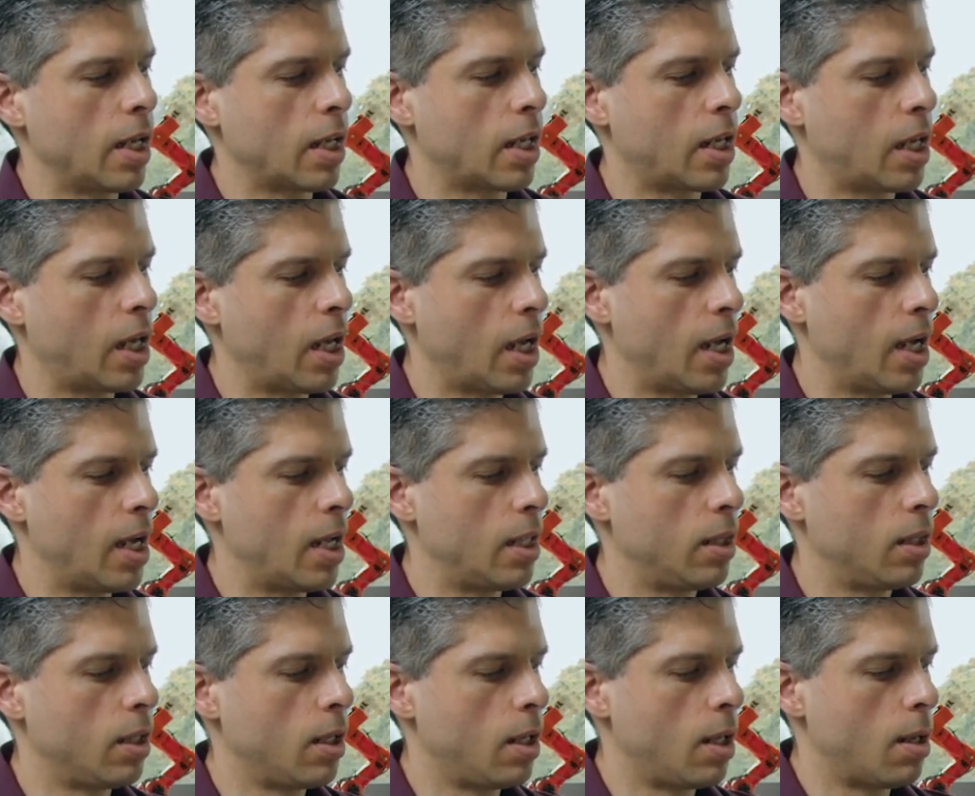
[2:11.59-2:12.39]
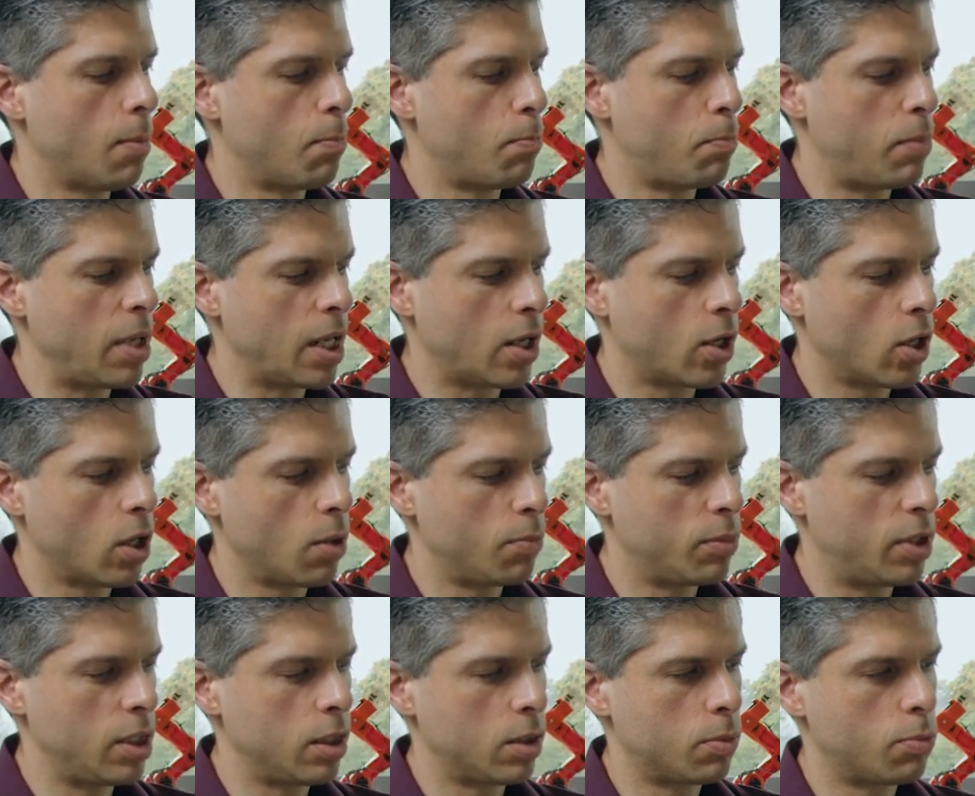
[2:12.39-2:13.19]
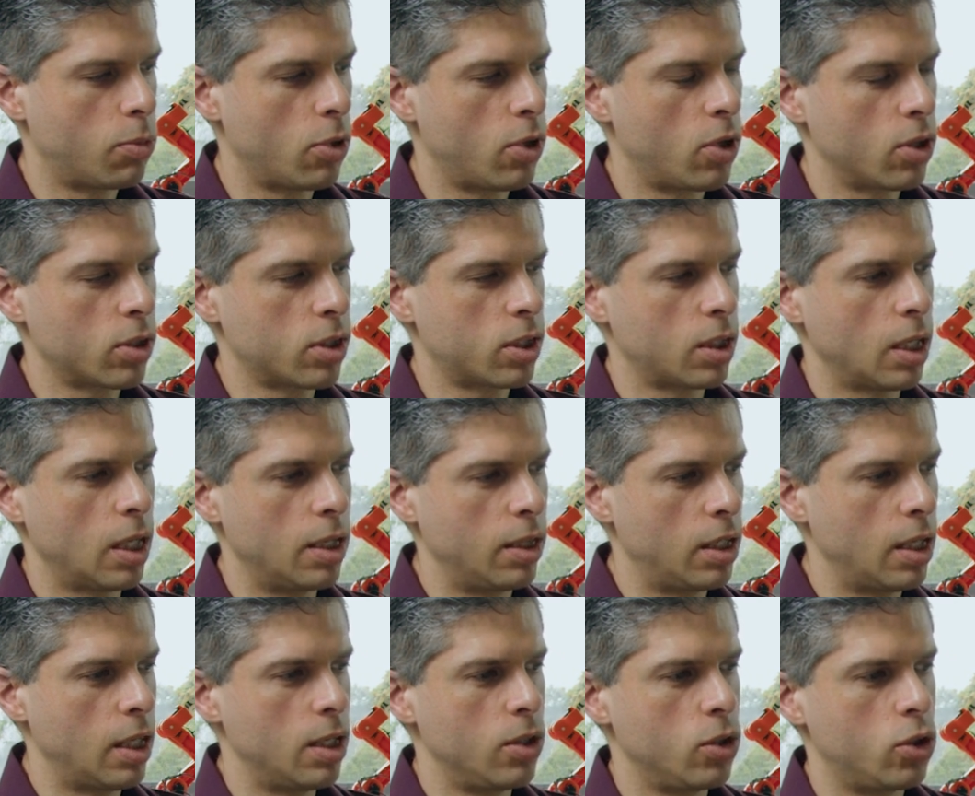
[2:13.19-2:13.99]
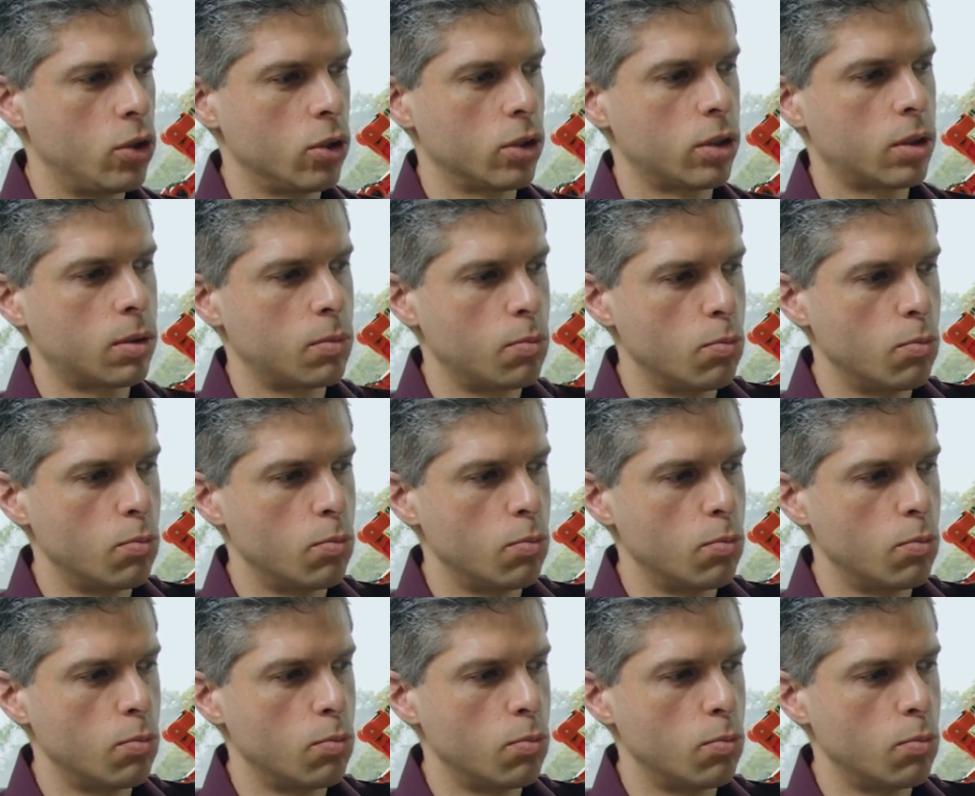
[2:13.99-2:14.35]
can pick up this box and then just